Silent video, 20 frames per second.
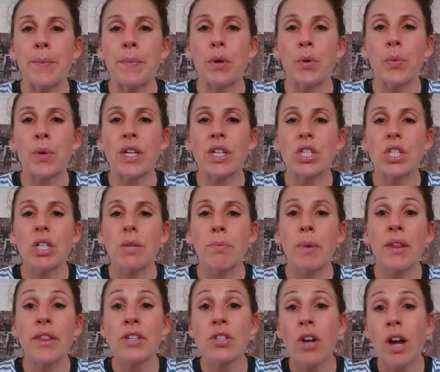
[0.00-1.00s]
which
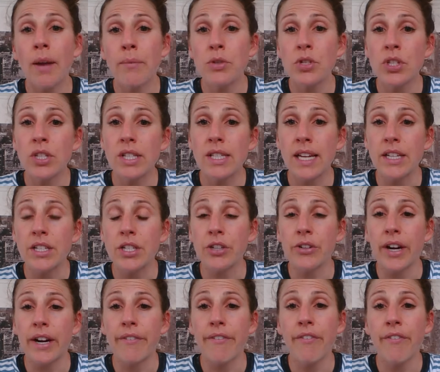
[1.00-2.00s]
by the time students get to
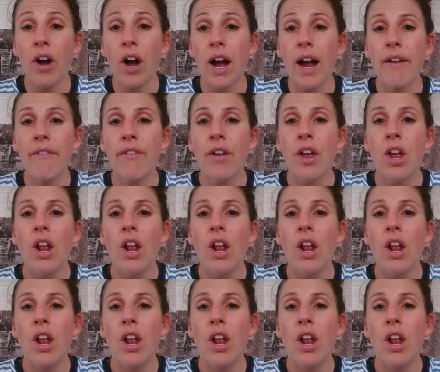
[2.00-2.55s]
grade 5,